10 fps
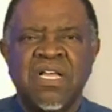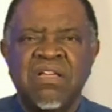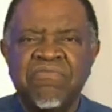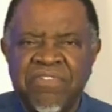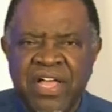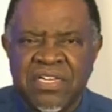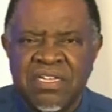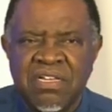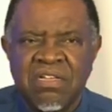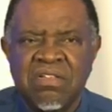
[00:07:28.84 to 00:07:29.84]
In fact,
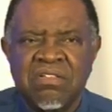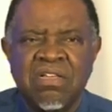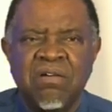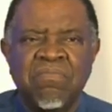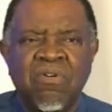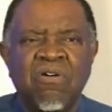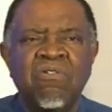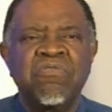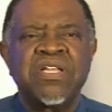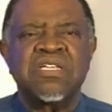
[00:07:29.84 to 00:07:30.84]
the more we